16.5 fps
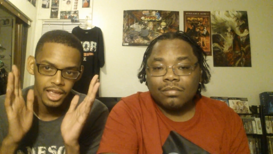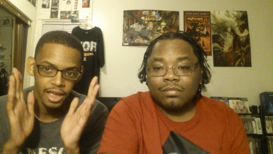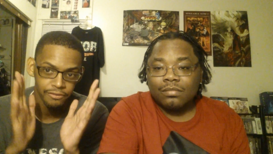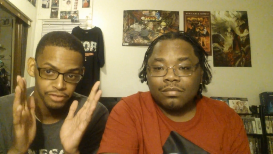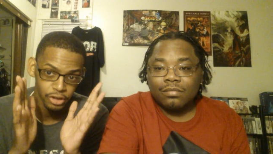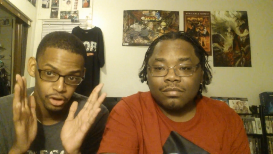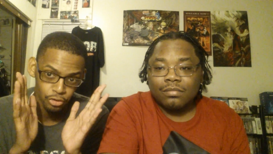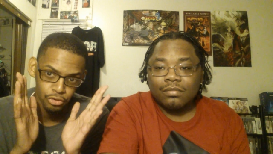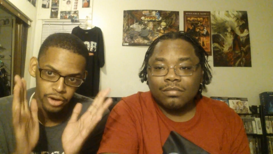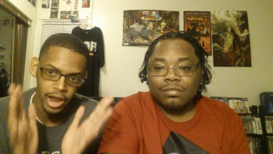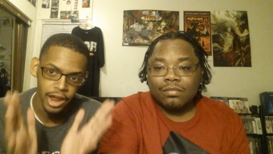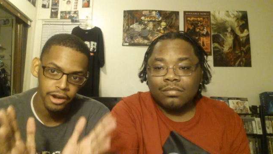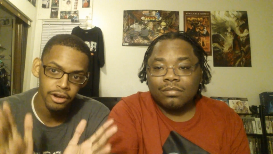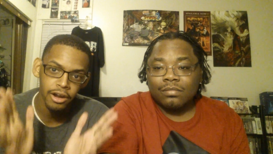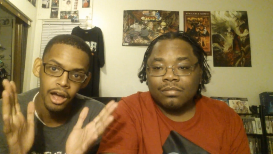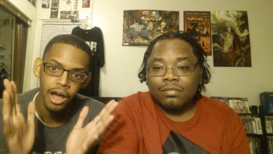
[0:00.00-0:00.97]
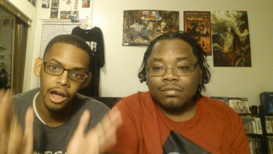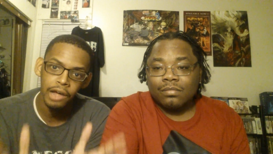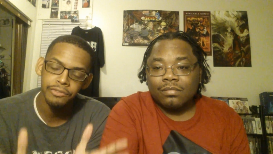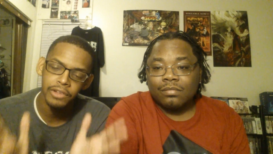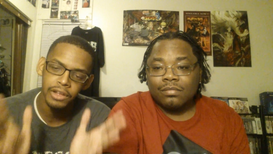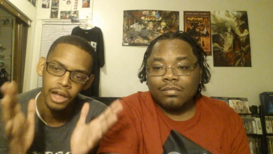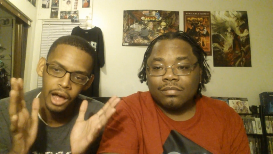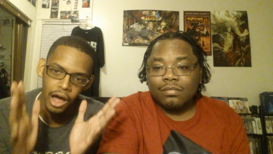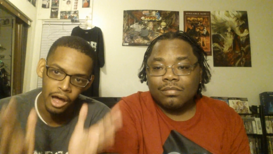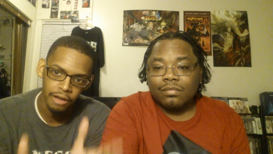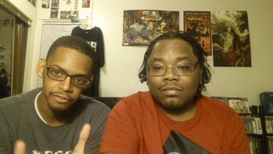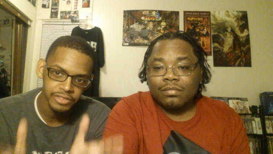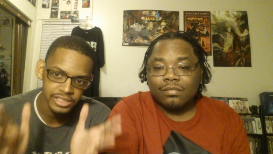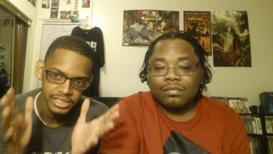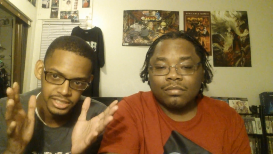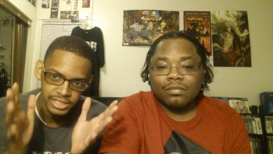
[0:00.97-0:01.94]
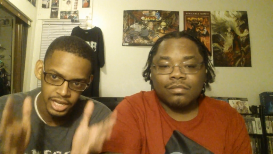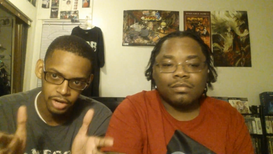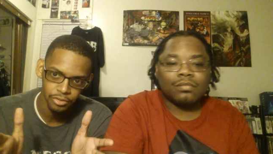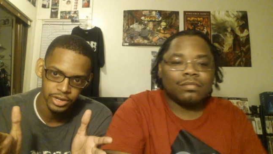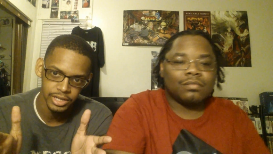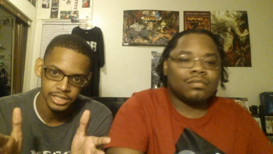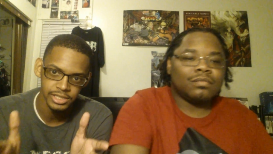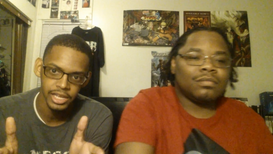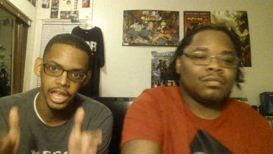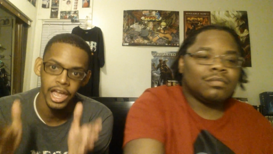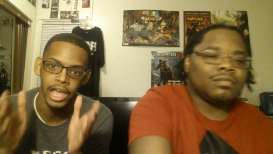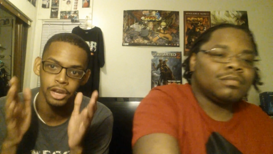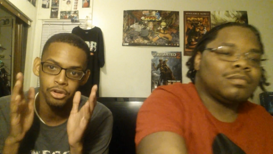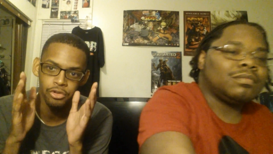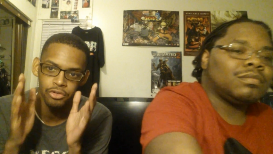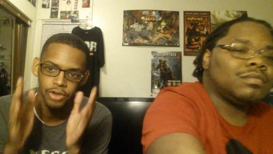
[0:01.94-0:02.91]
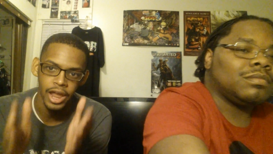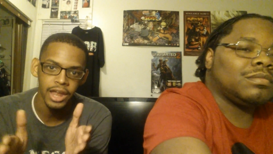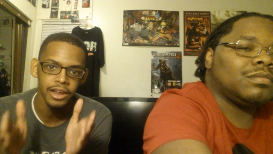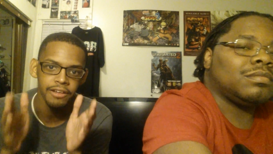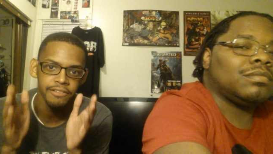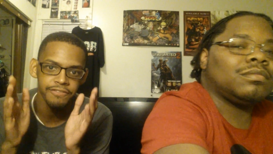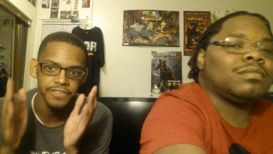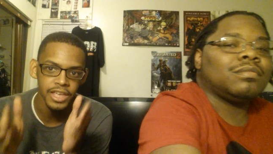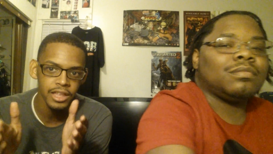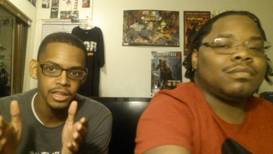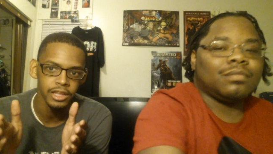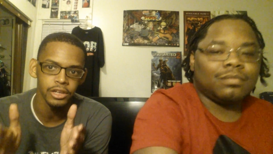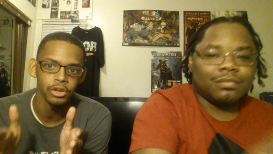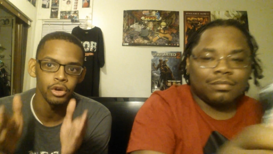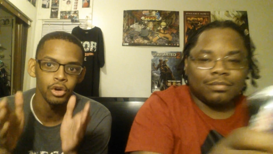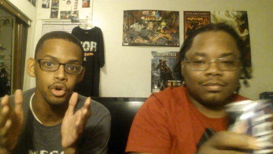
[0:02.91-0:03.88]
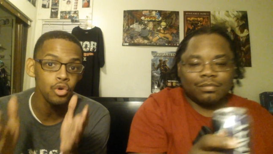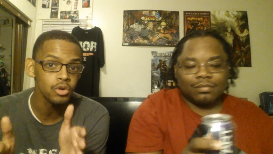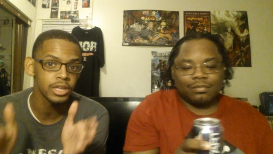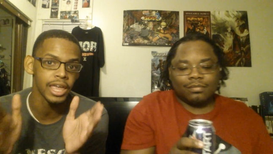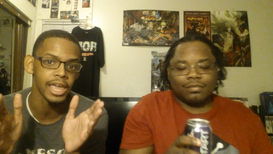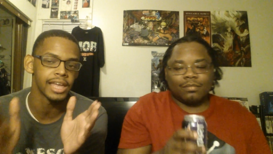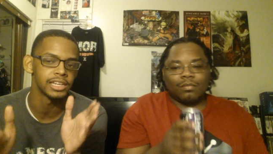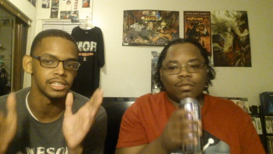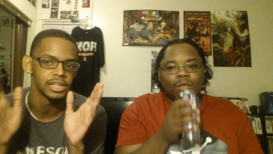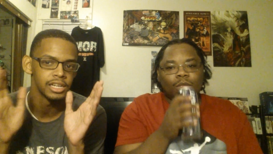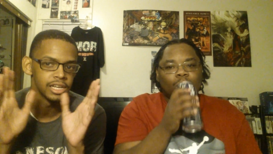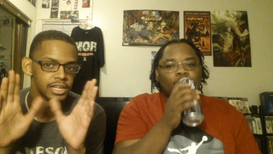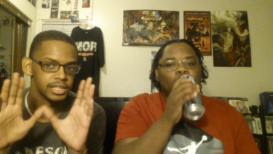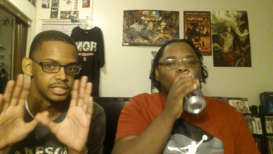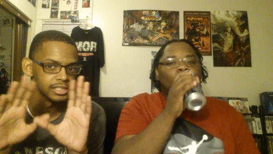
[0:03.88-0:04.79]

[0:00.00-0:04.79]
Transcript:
Speaker 1: If the creator of of the series can create a villain who can